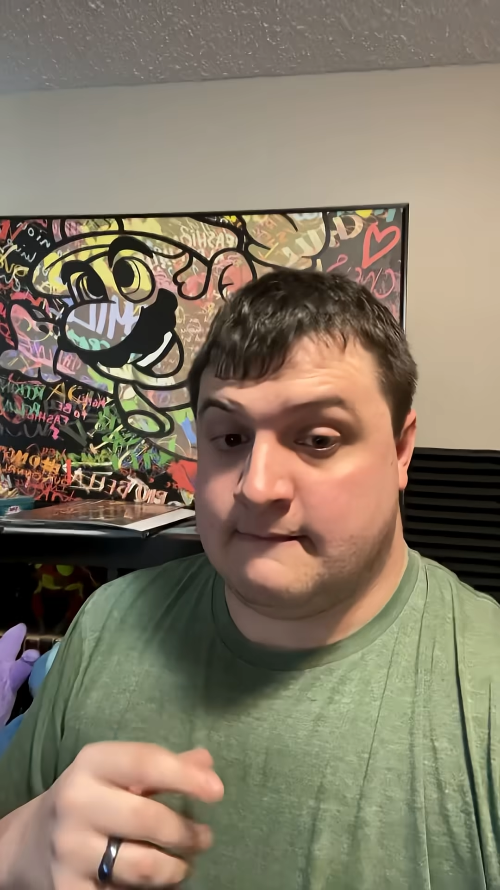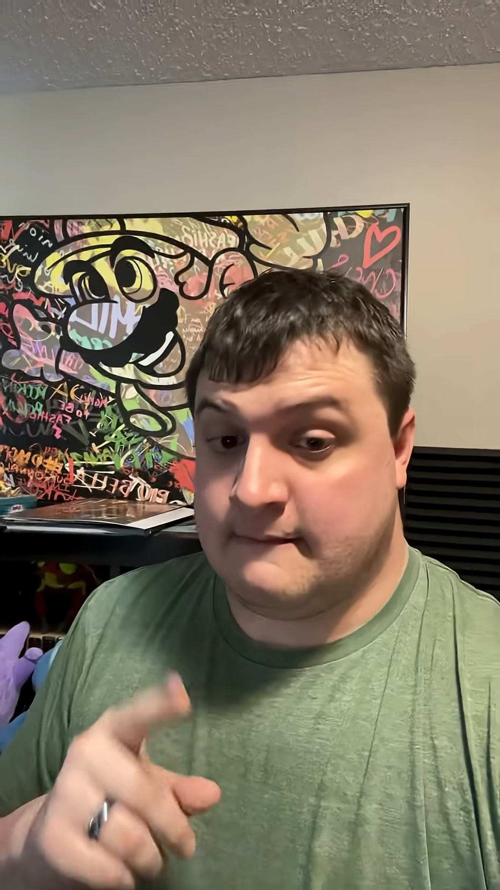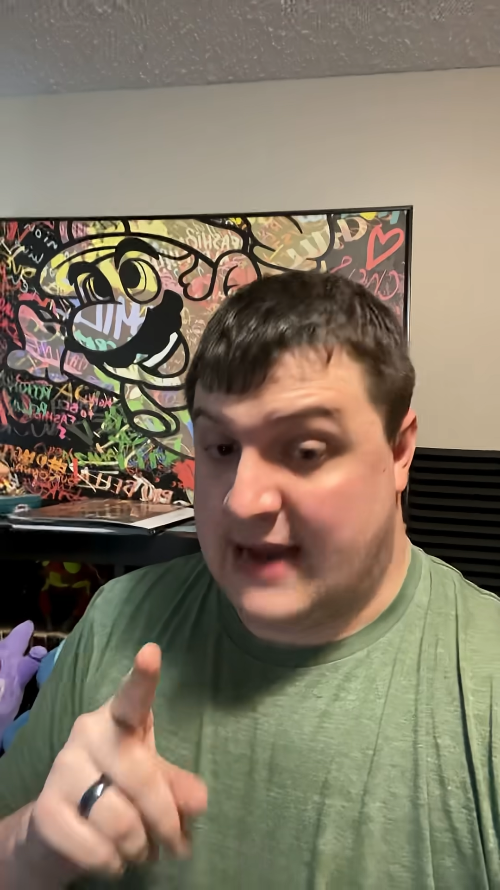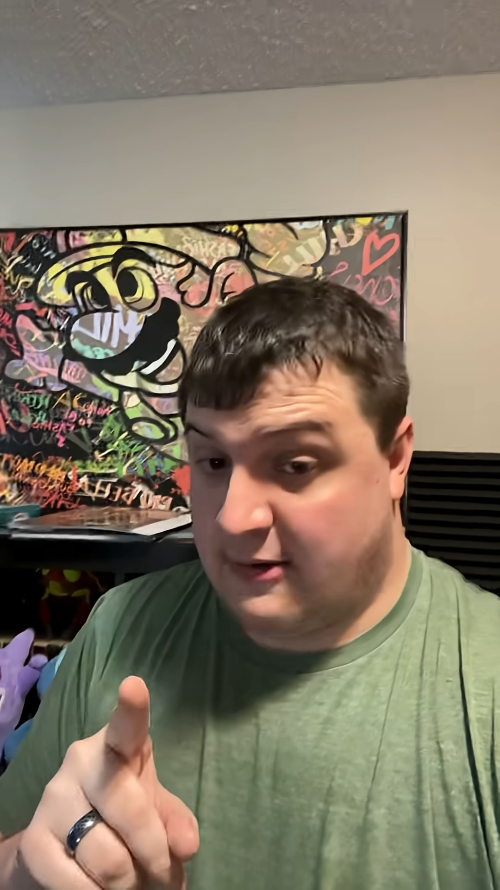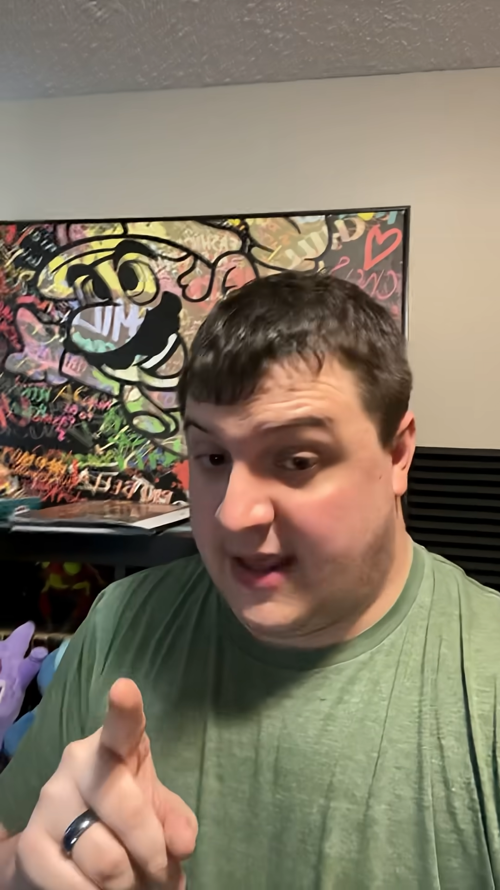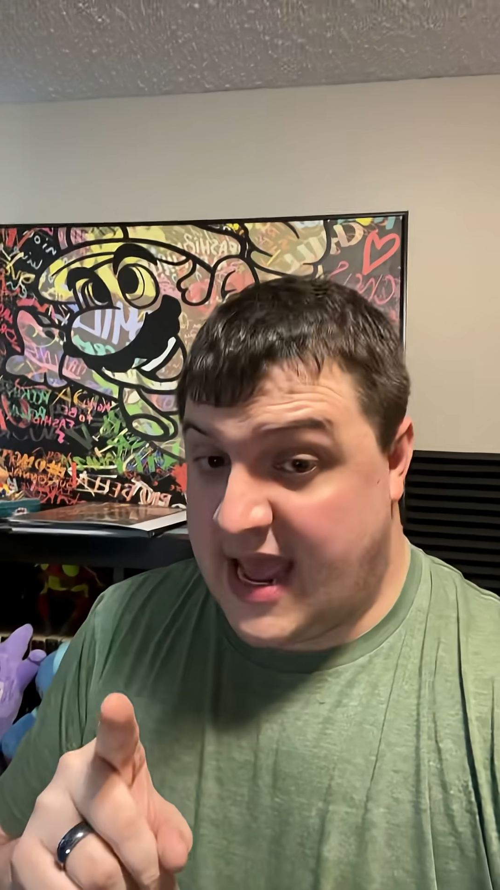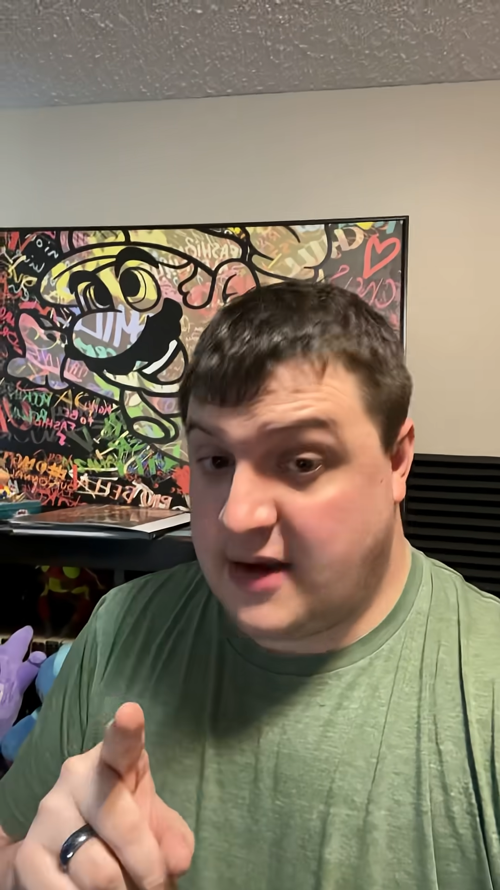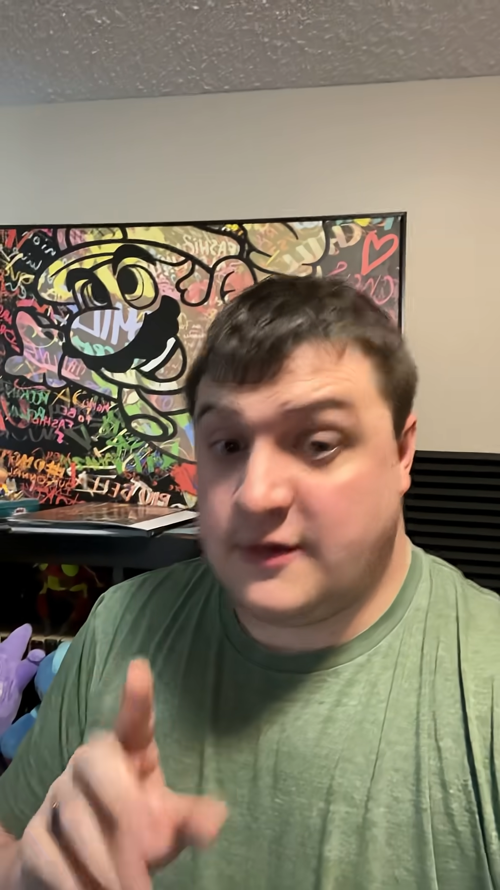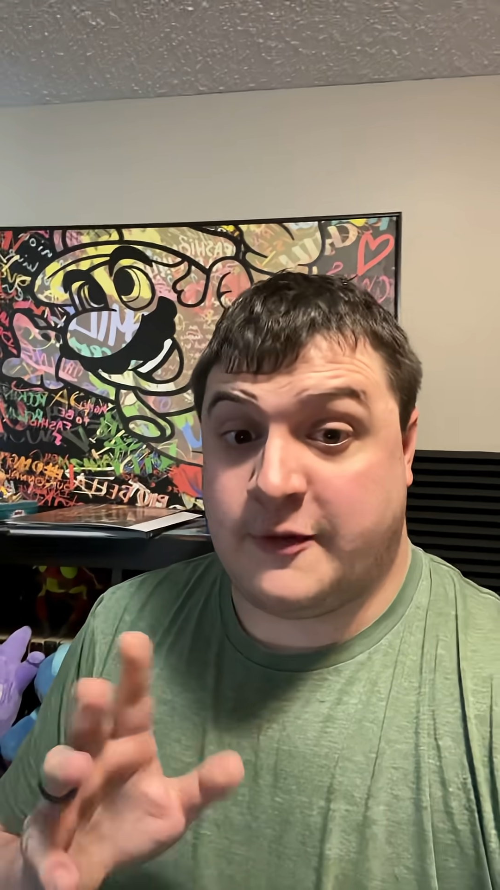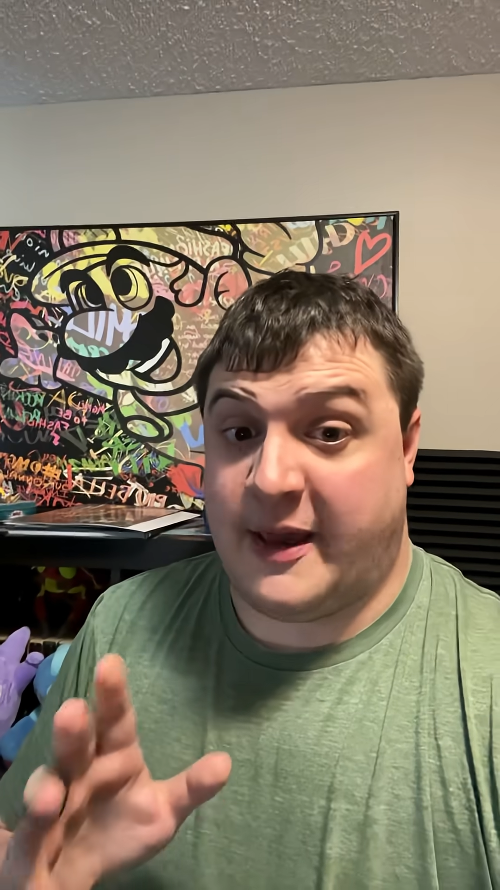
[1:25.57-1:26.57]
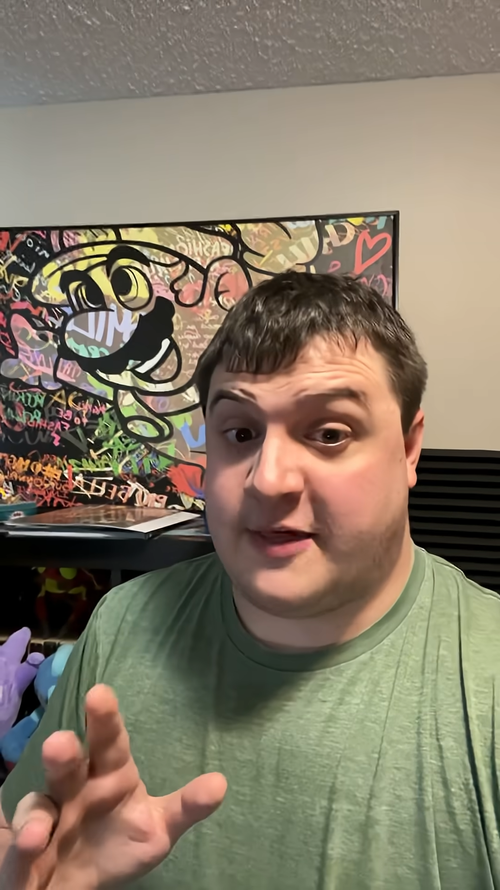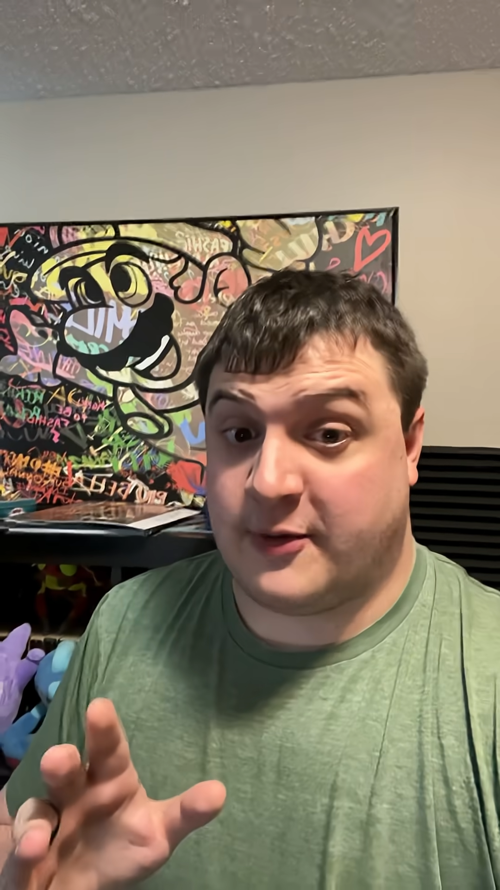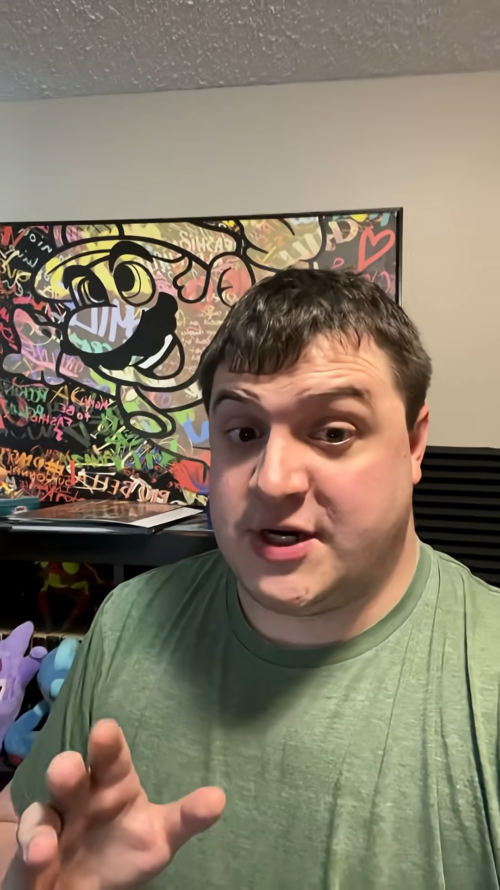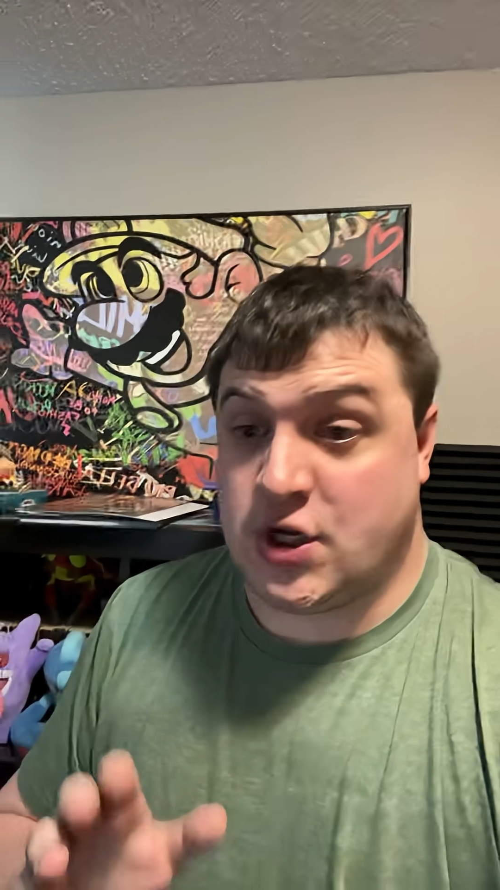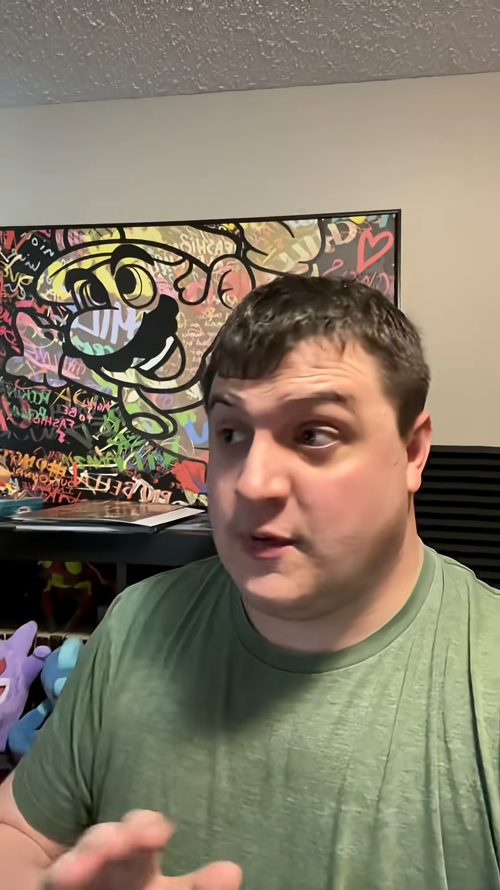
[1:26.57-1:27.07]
Now again, Space Marine 2